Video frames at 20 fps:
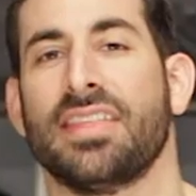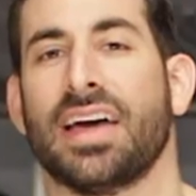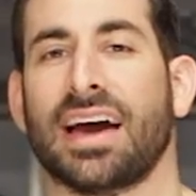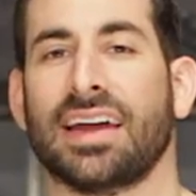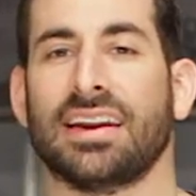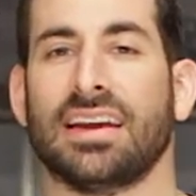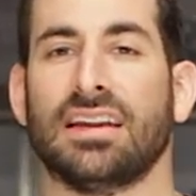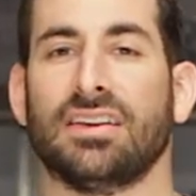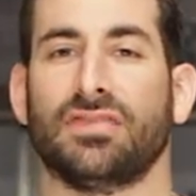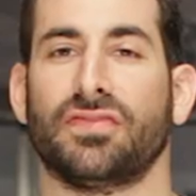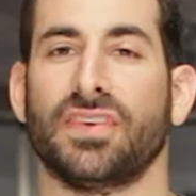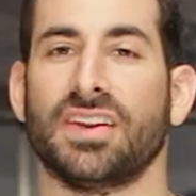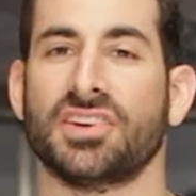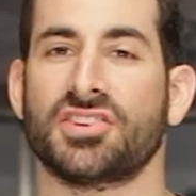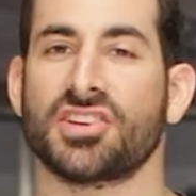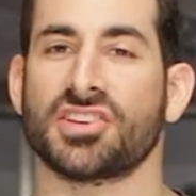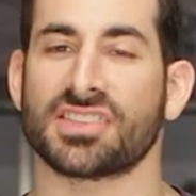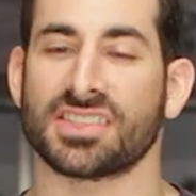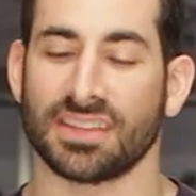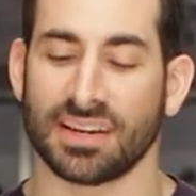that it
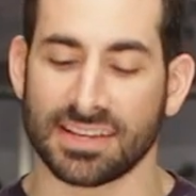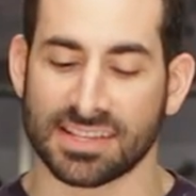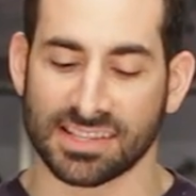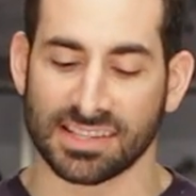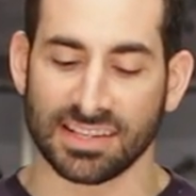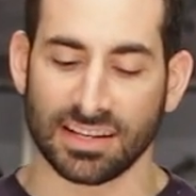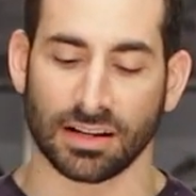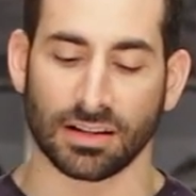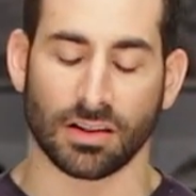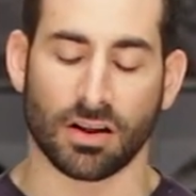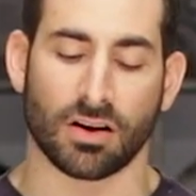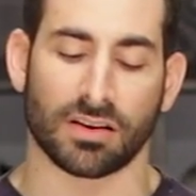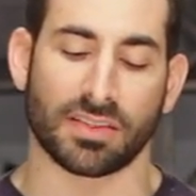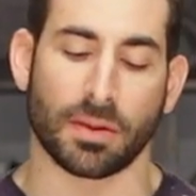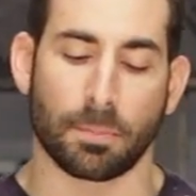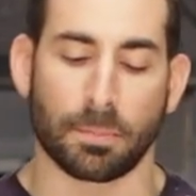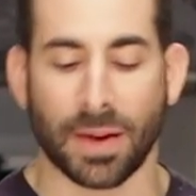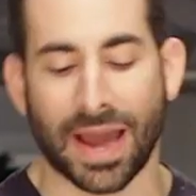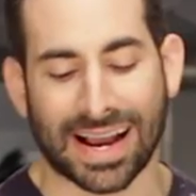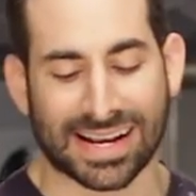finishes nicely along
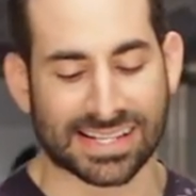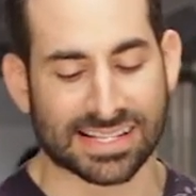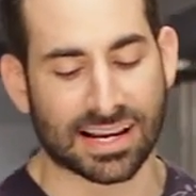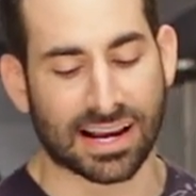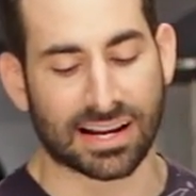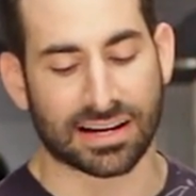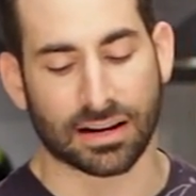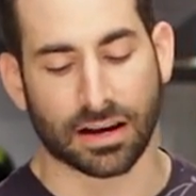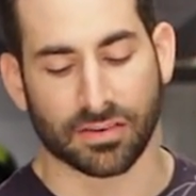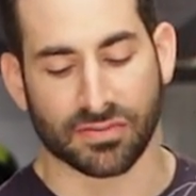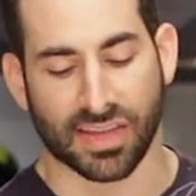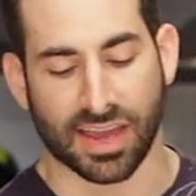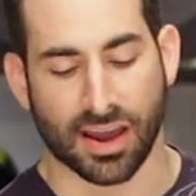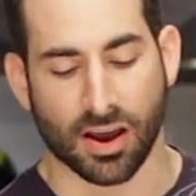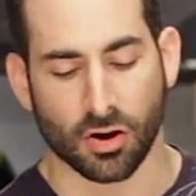the backside of the